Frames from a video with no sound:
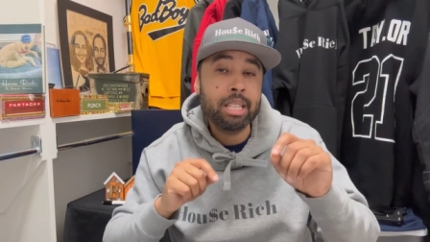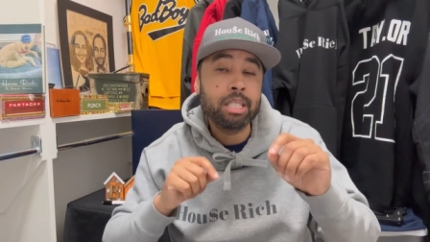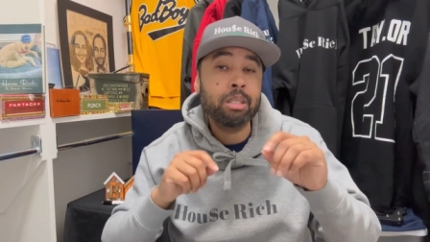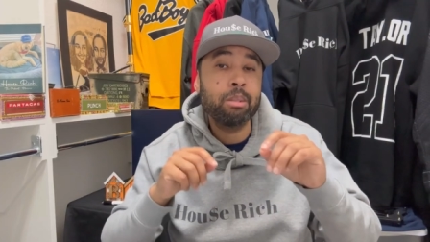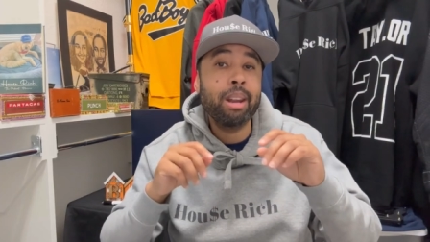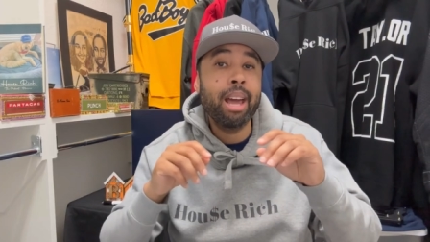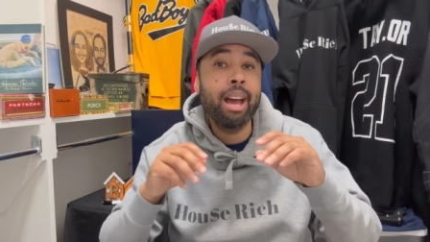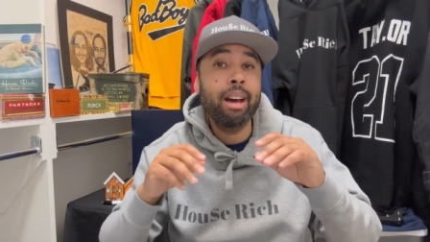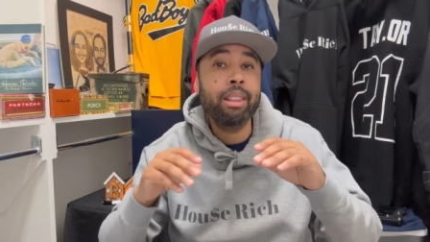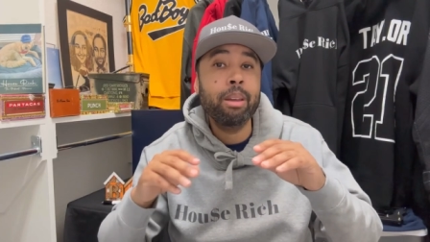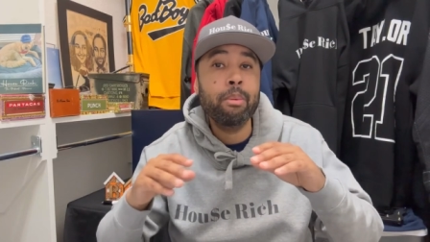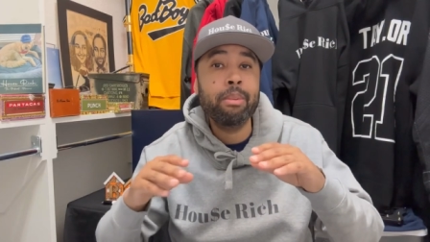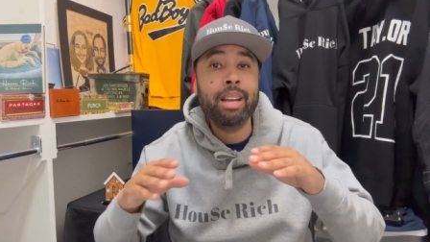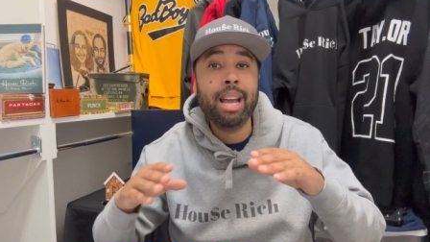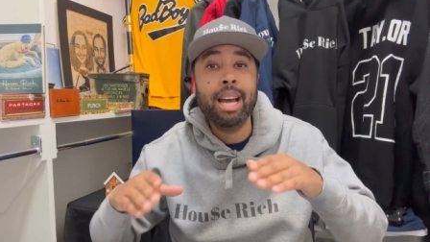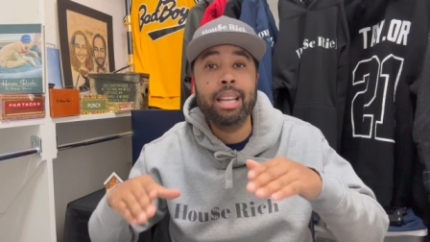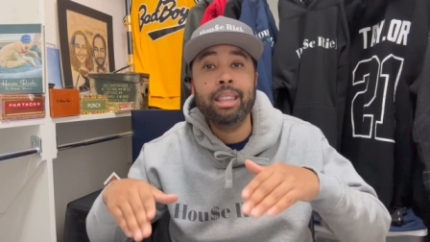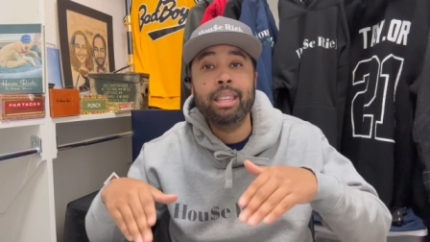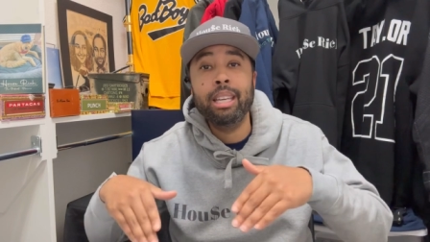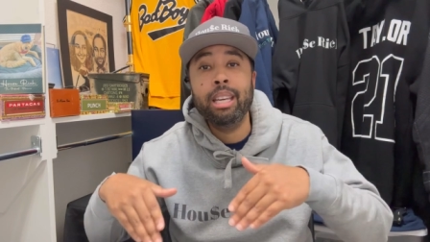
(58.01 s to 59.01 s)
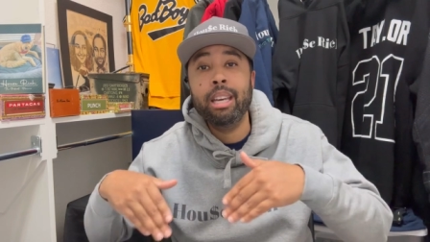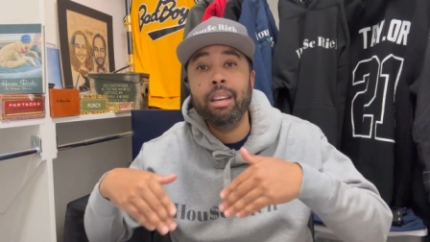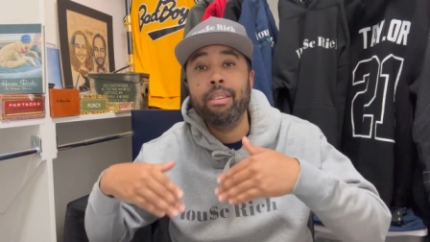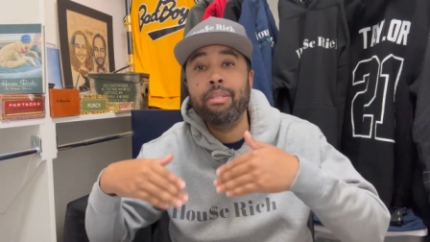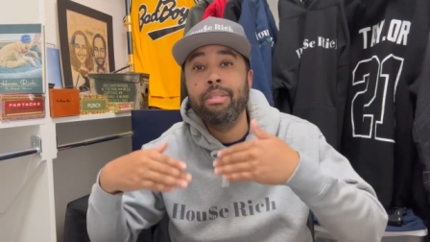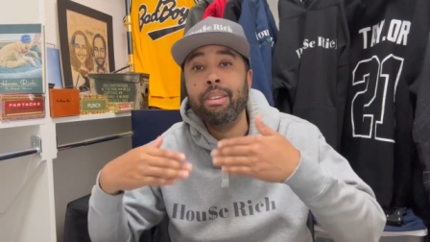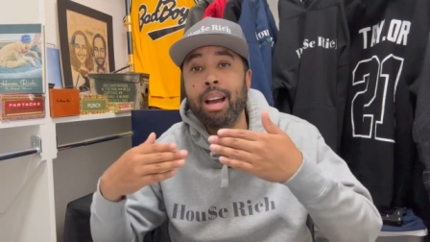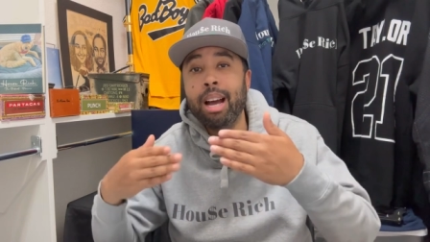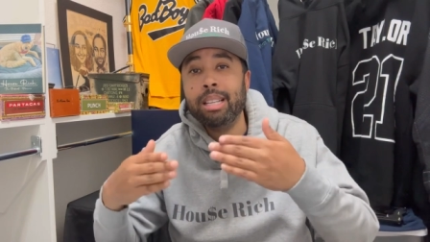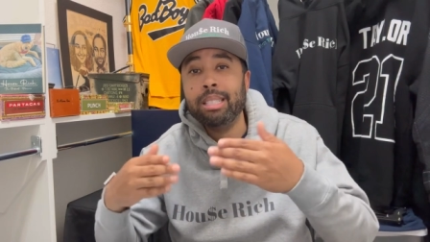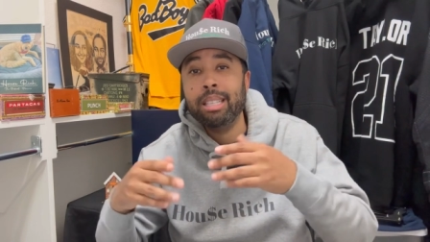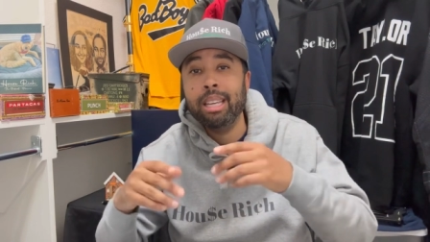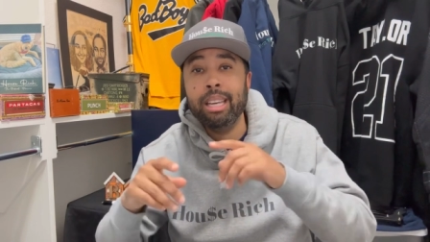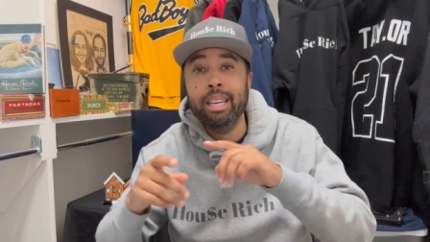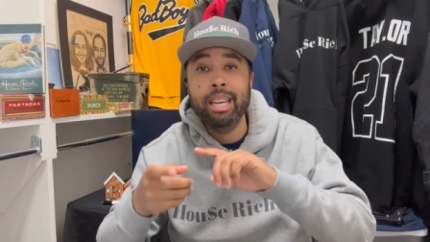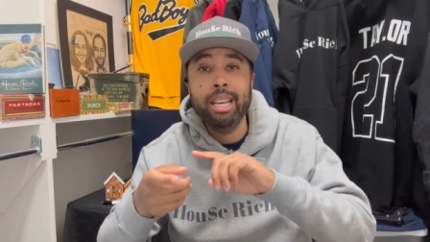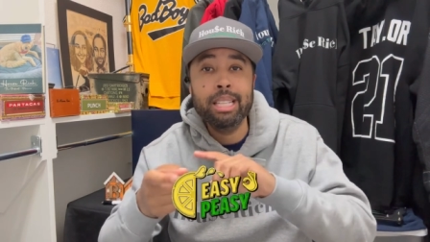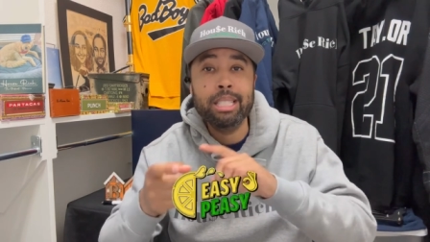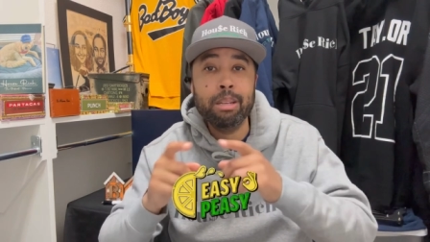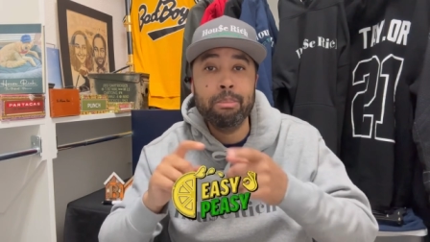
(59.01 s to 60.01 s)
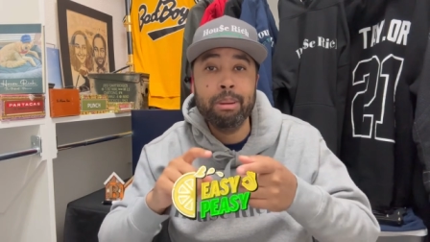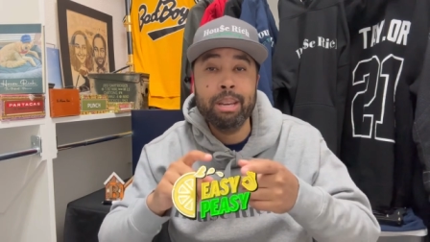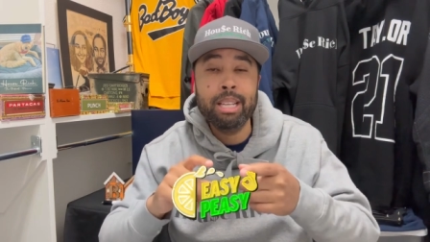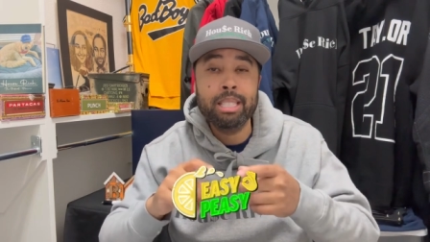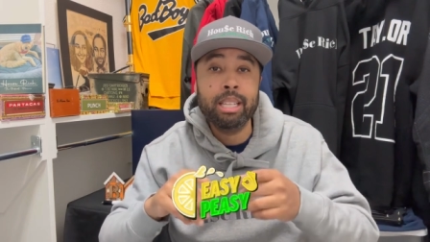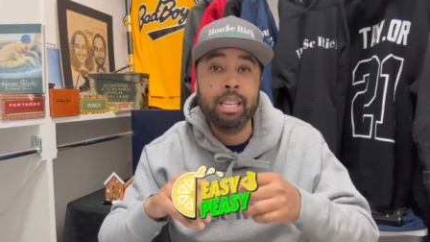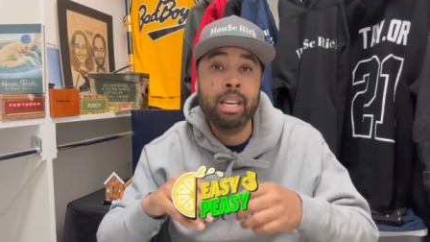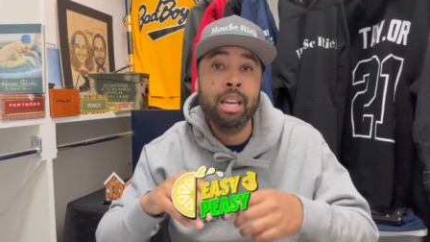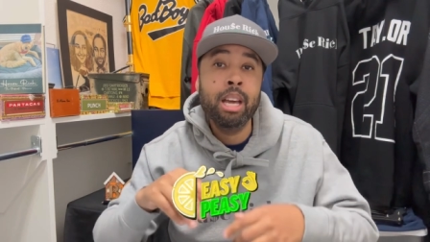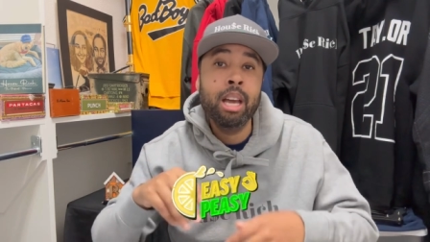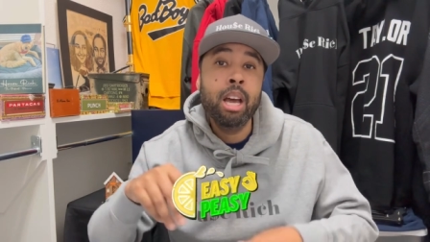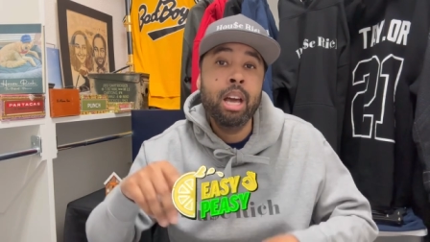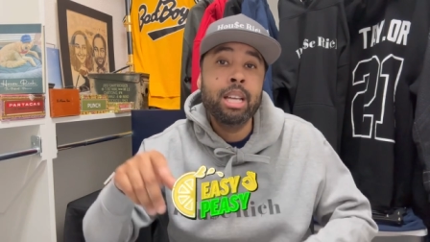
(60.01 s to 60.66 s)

So now that we got the fiance easy peasy,